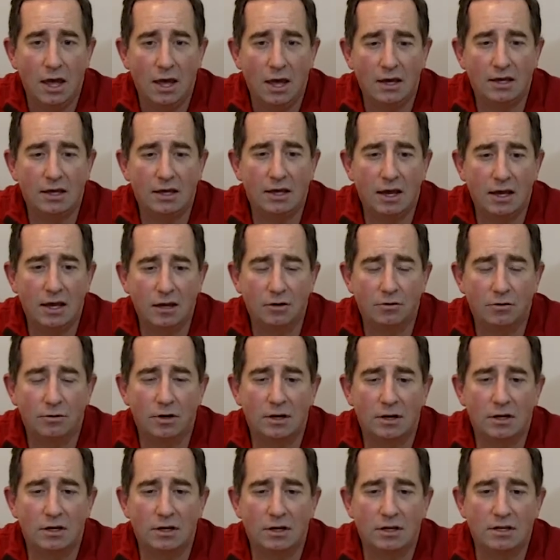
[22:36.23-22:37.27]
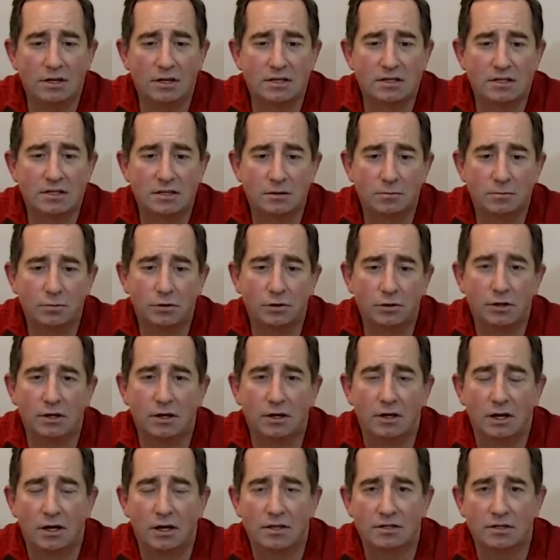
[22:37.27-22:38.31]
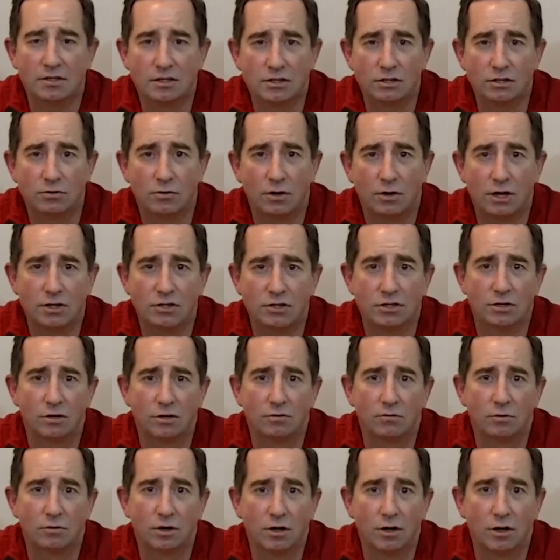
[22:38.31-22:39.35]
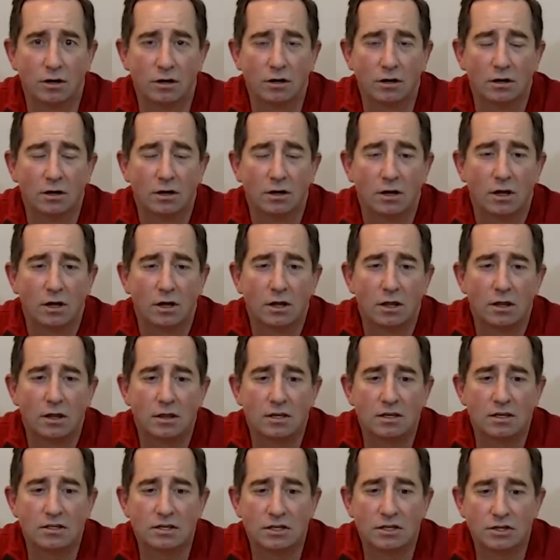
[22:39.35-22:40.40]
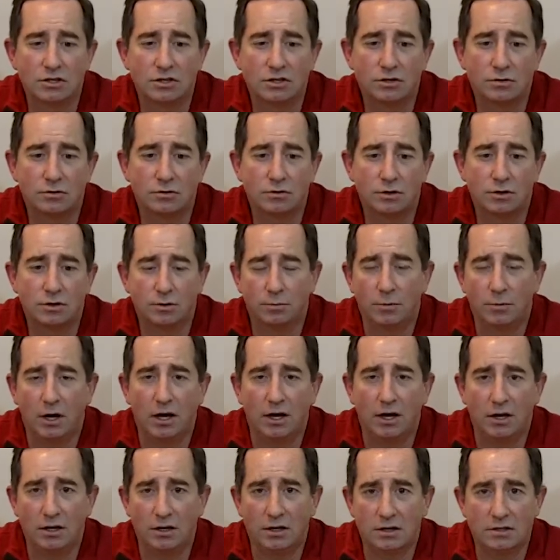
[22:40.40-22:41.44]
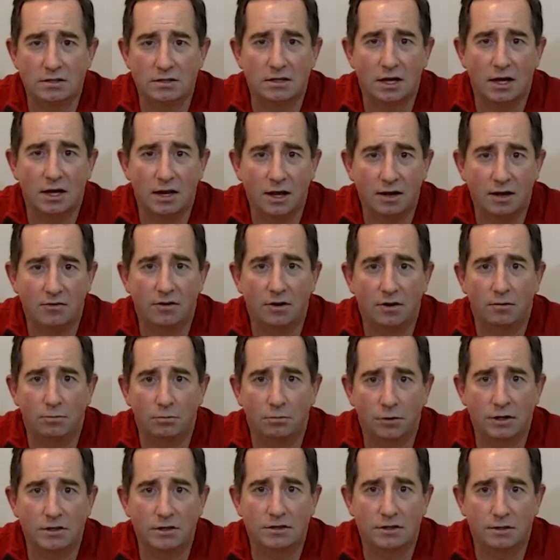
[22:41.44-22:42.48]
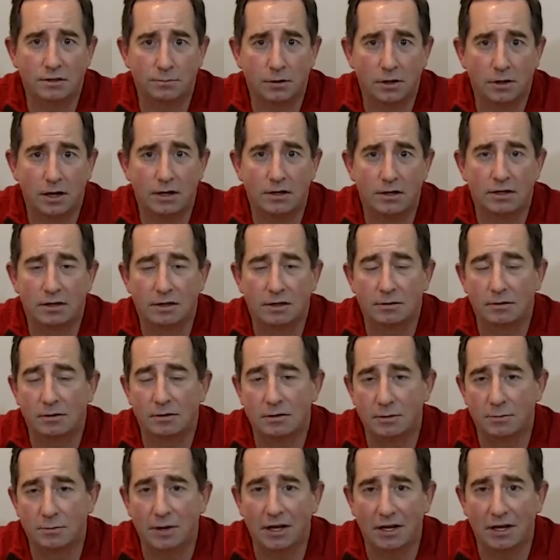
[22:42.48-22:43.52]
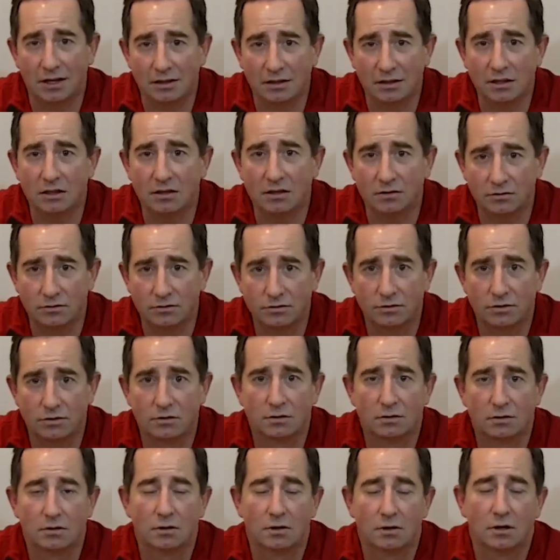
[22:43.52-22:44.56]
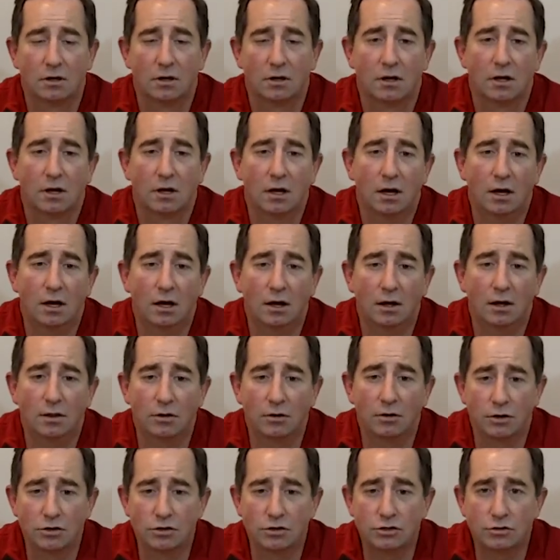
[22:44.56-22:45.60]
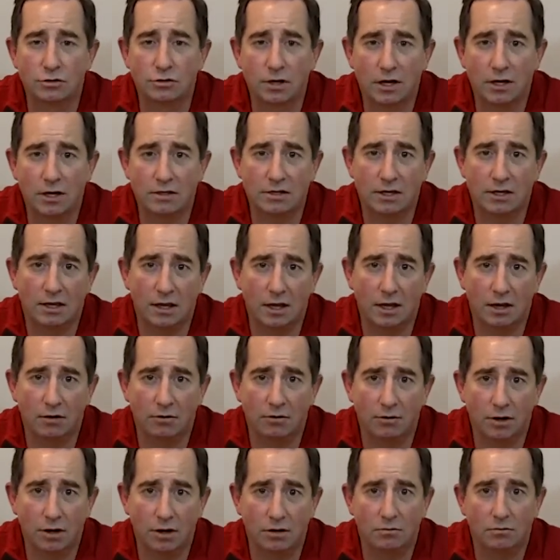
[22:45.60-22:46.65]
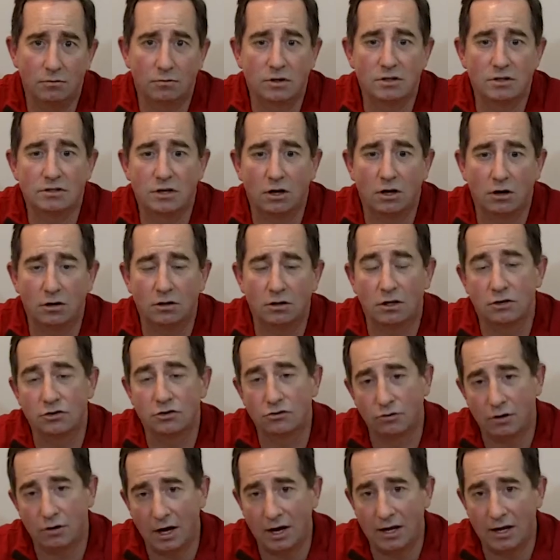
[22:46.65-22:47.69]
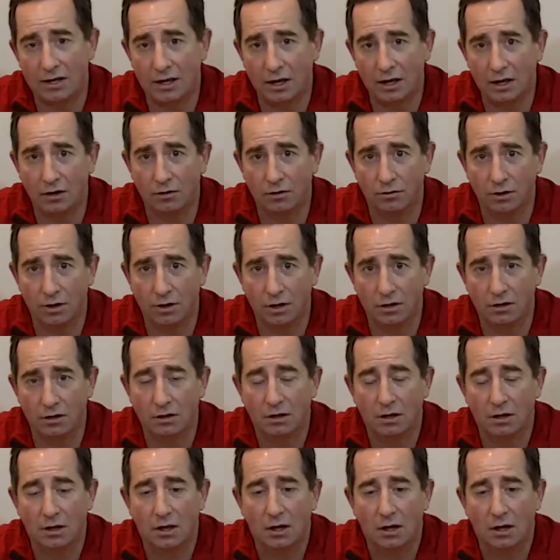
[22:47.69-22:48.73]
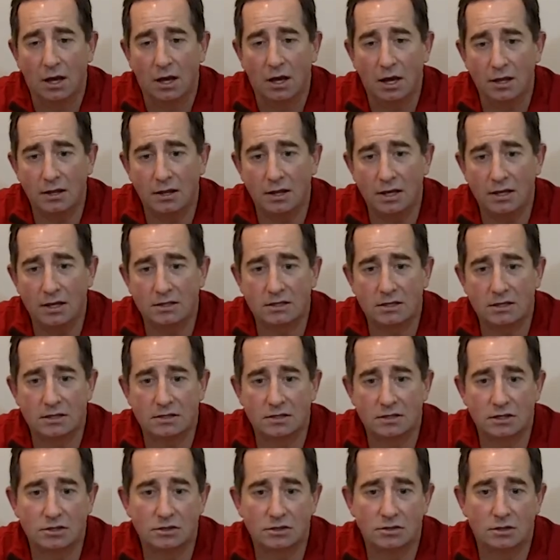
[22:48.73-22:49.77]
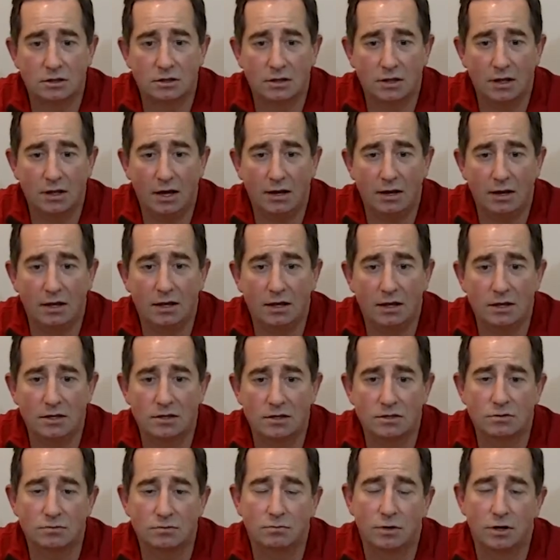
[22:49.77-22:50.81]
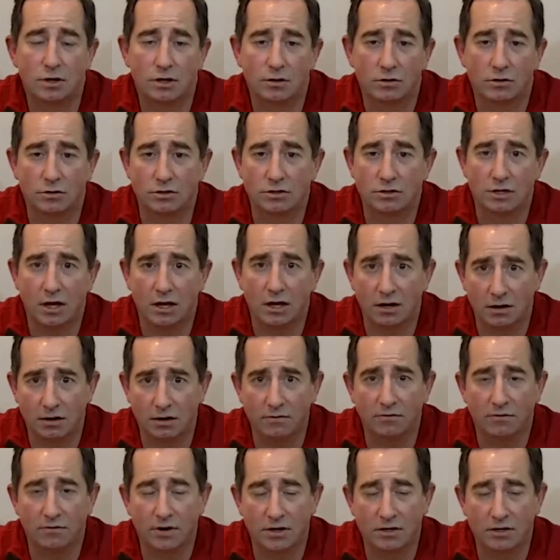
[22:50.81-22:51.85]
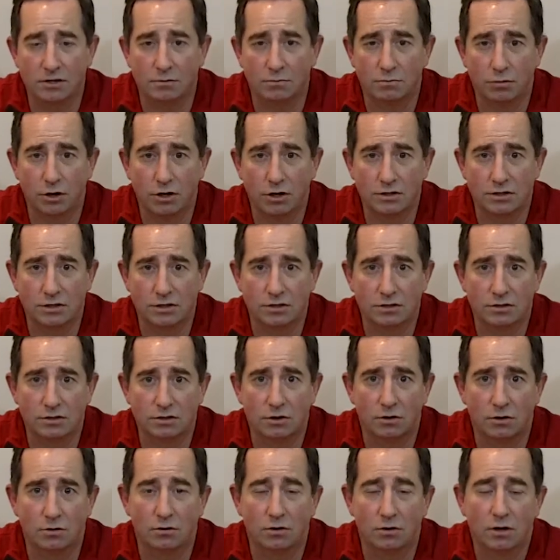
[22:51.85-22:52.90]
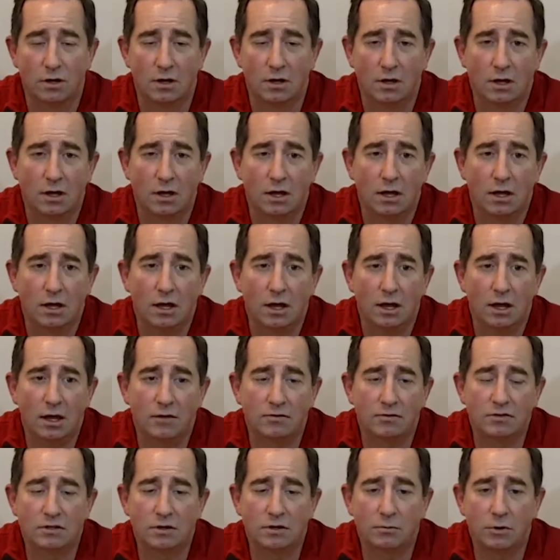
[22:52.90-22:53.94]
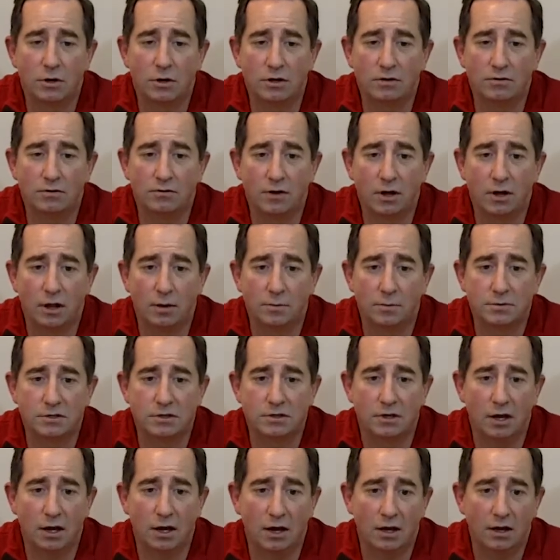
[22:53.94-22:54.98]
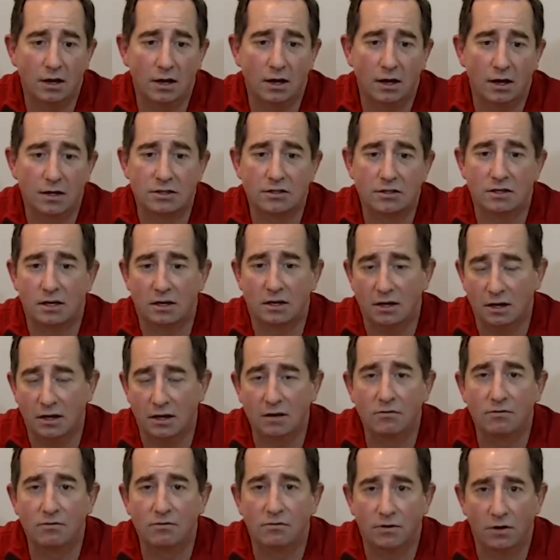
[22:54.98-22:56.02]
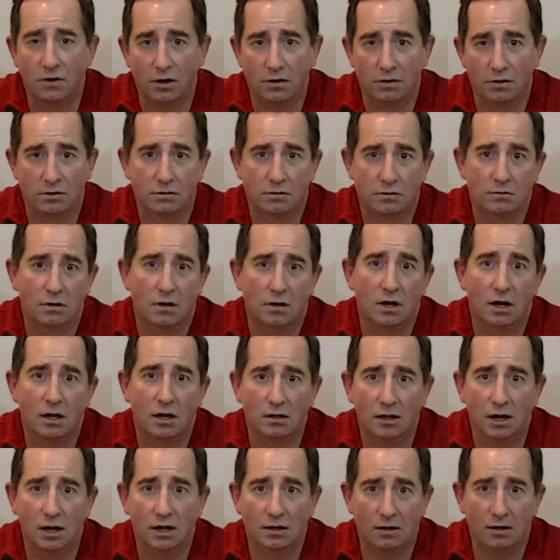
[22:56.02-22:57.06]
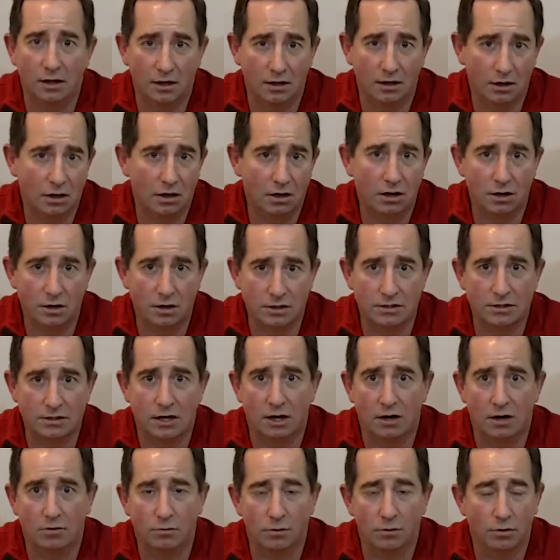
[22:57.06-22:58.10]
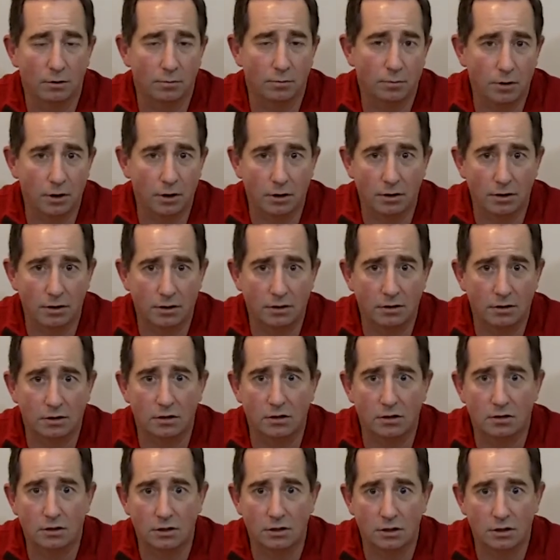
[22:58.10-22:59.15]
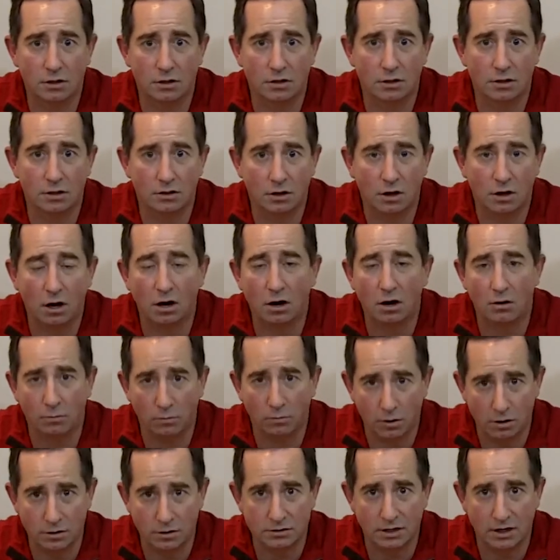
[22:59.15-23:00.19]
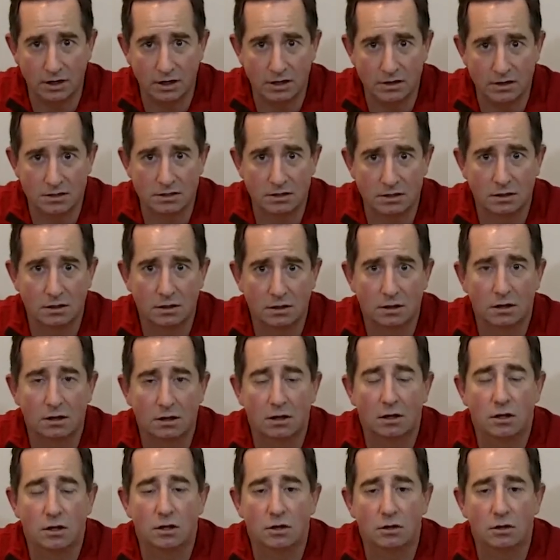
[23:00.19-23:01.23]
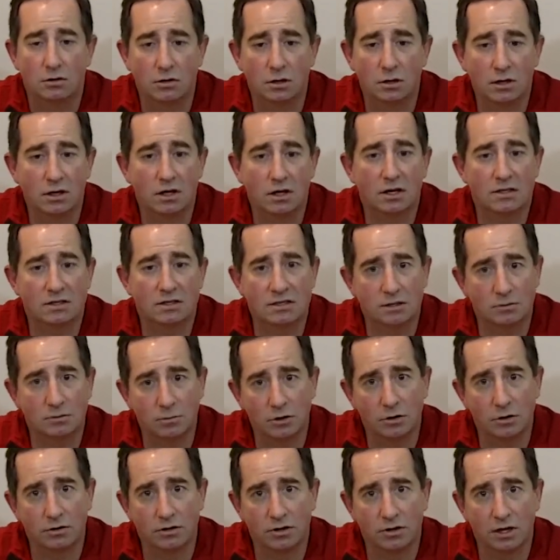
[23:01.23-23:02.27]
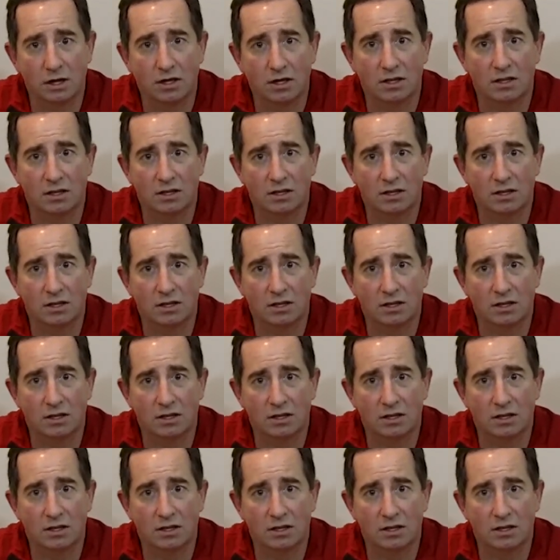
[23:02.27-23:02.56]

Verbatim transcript: And gangrene is simply a situation where the tissue in your body does not have enough blood supply to, to make it live. Uh, there are two kinds of gangrene. One's called a dry gangrene, and that's a situ- that is when there's not an infection present. So, if someone develops a, a, sudden infarct, a lot like a heart attack, where a part of the, the, the heart wall dies, you can get a similar thing